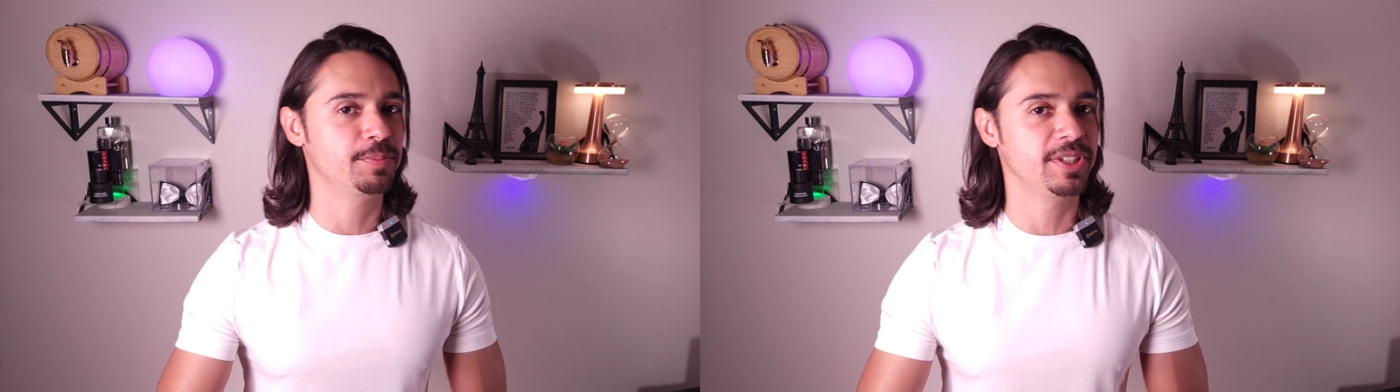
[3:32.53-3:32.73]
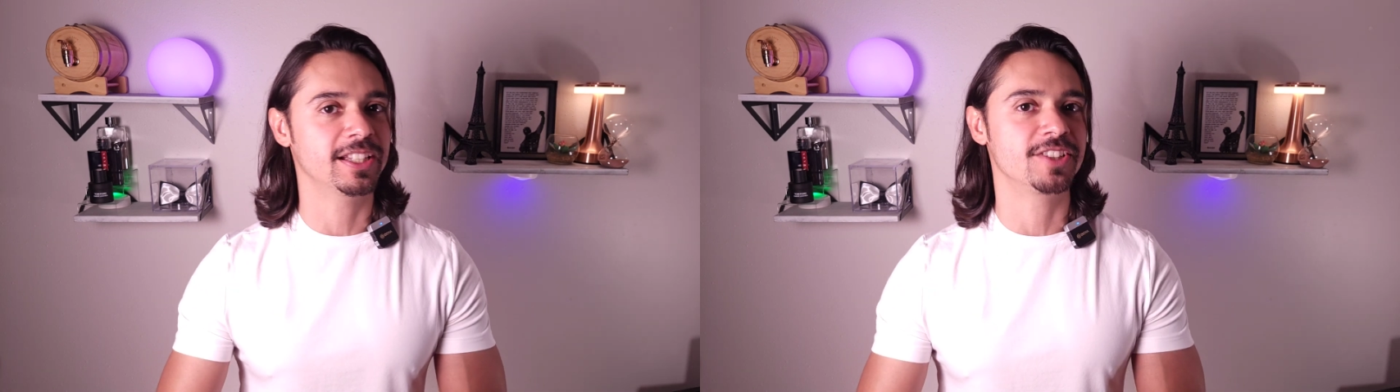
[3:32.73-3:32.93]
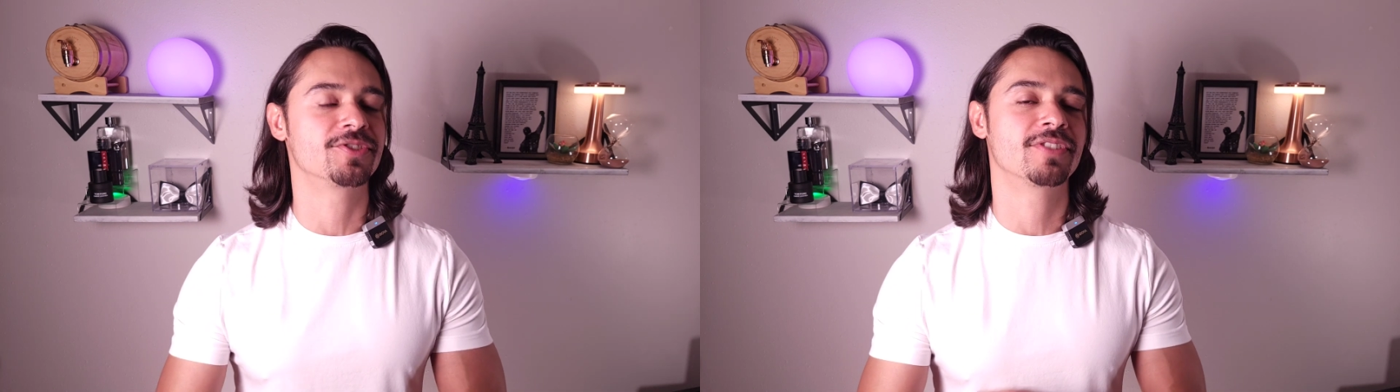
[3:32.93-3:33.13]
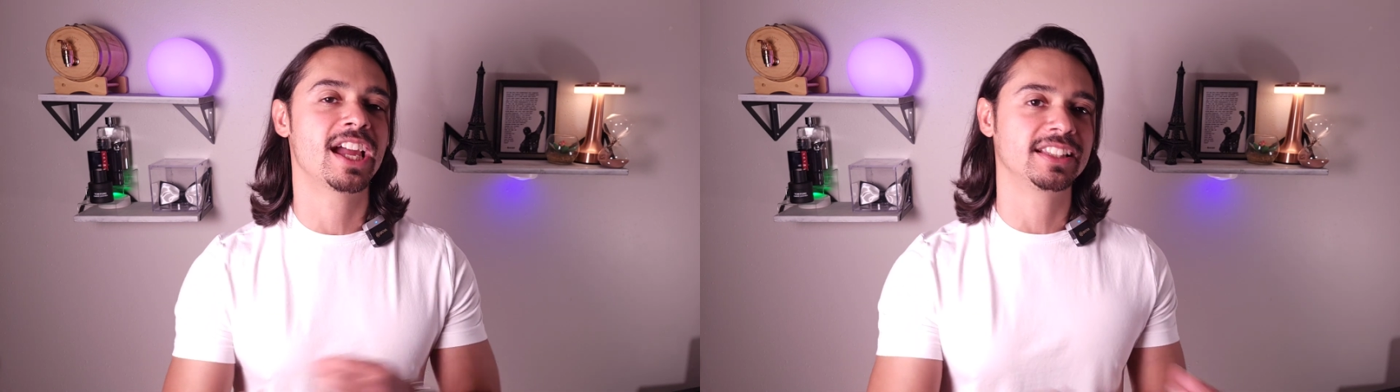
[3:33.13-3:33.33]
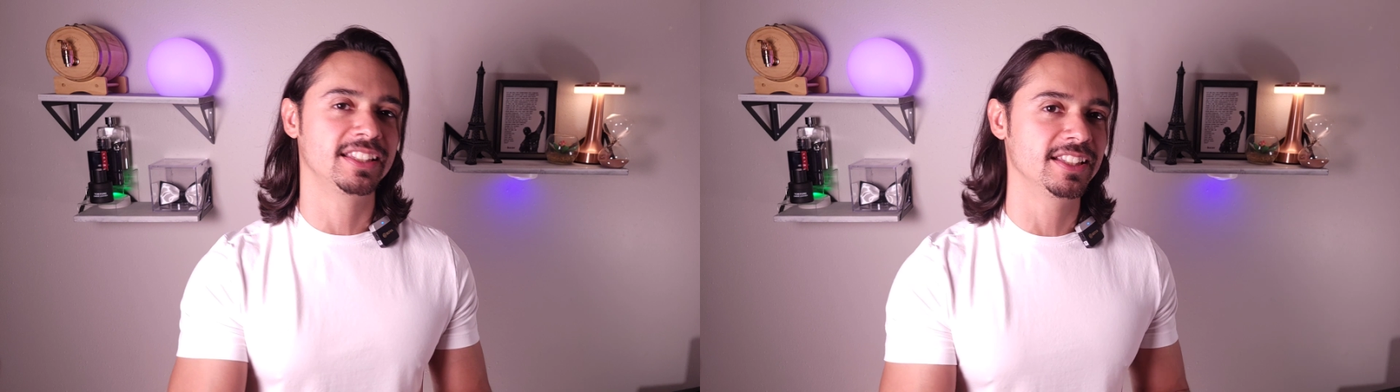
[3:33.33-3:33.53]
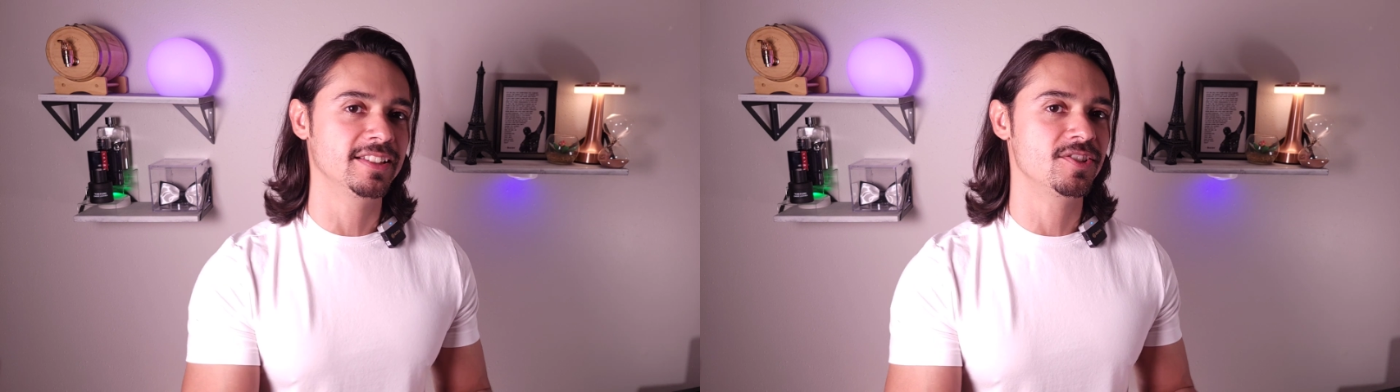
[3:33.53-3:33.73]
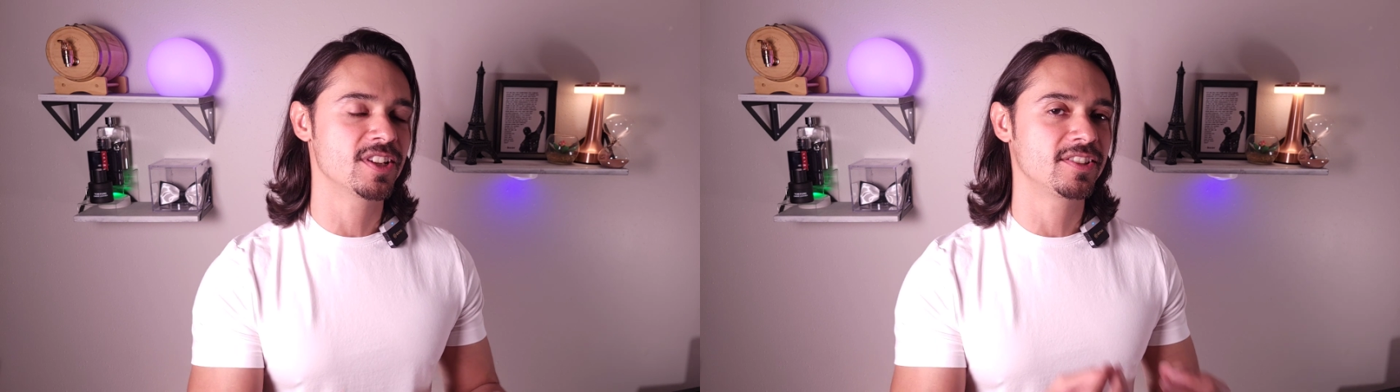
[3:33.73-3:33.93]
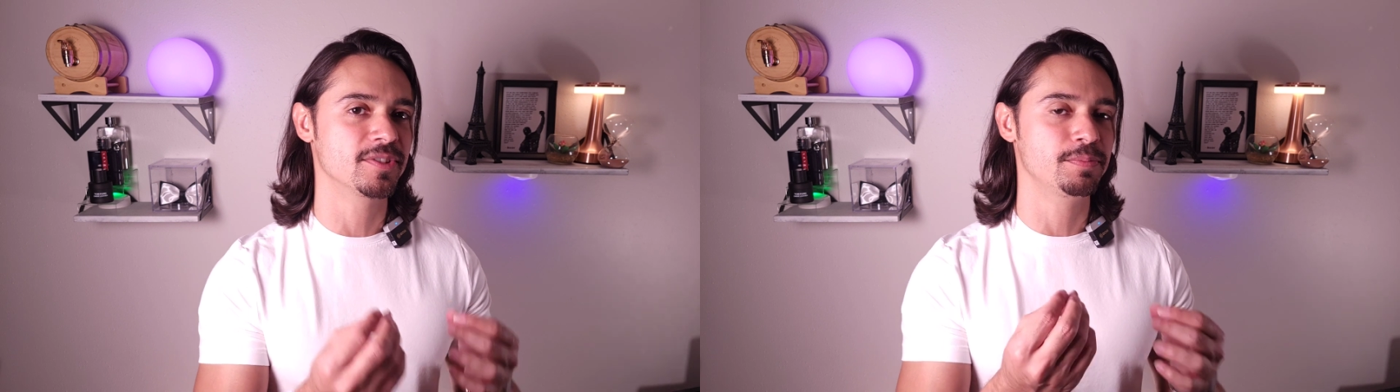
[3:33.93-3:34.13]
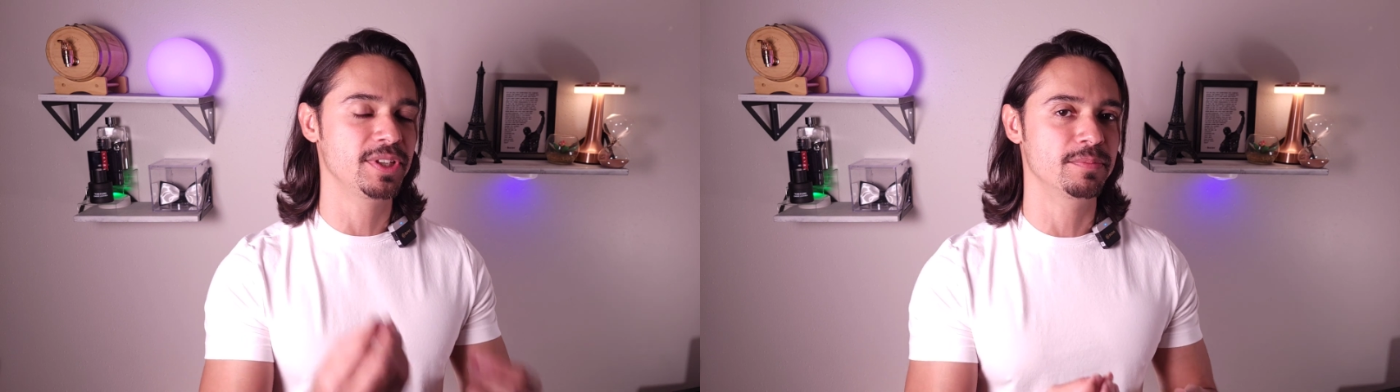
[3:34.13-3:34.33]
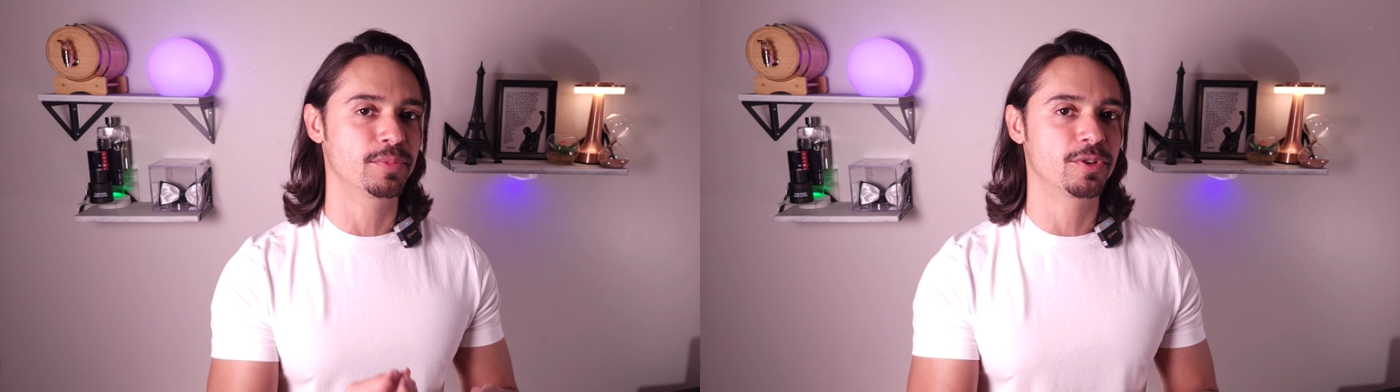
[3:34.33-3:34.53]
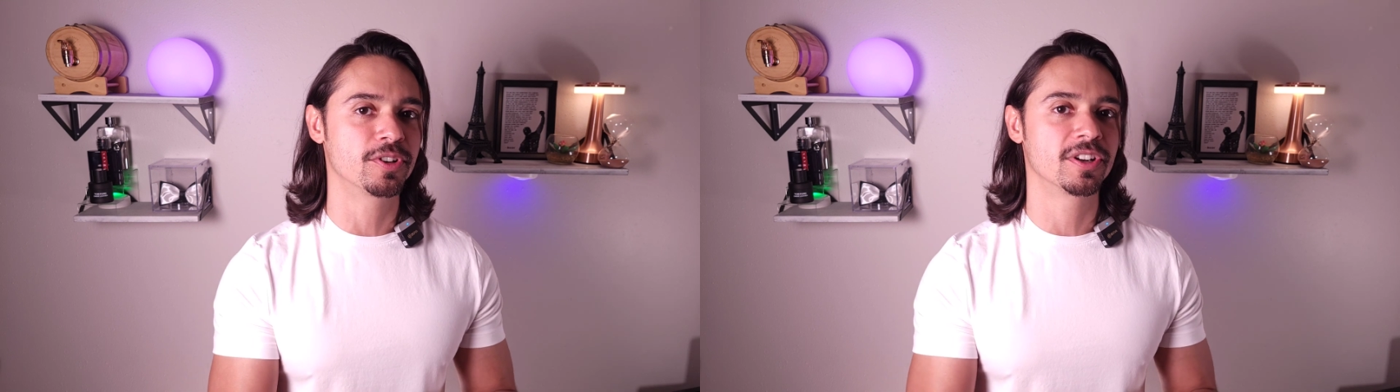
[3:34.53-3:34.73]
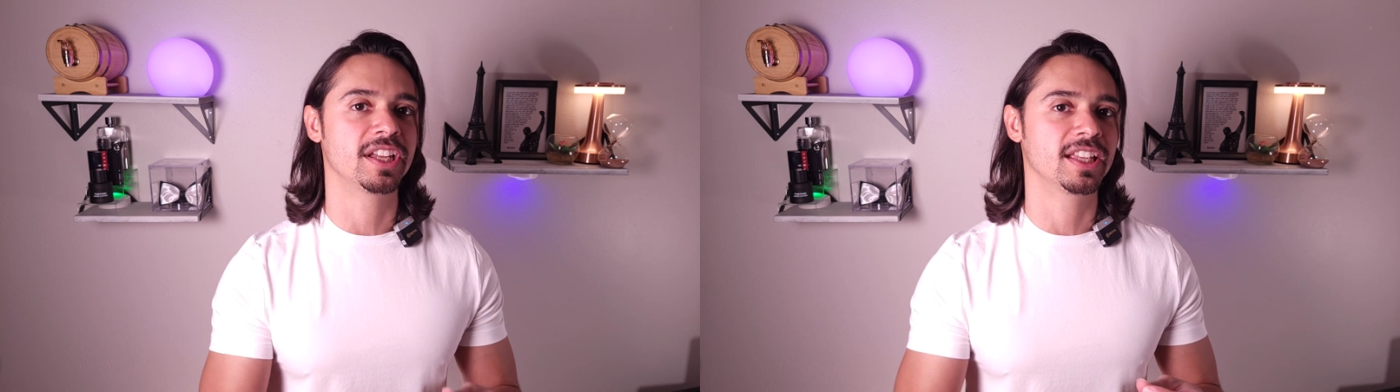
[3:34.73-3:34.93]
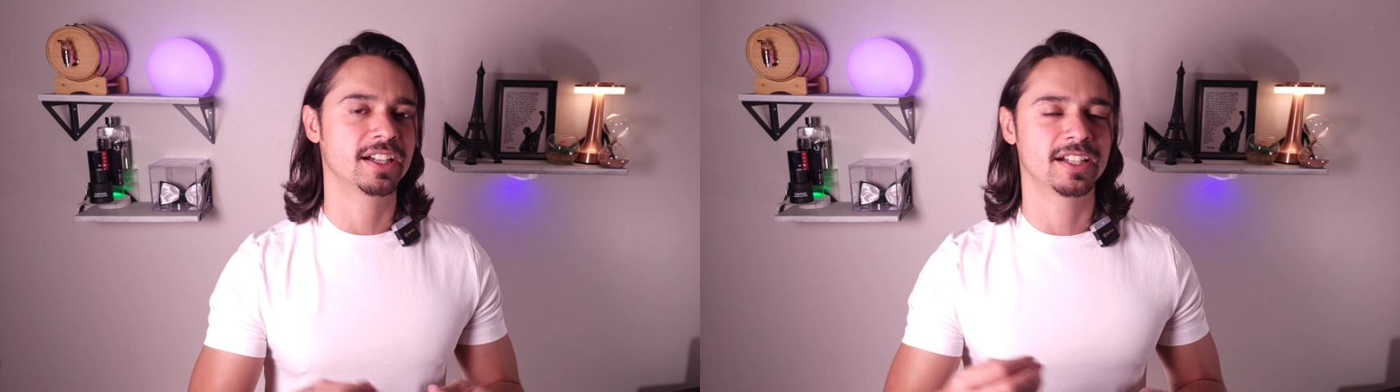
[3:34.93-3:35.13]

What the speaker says: bit attracted just a bit more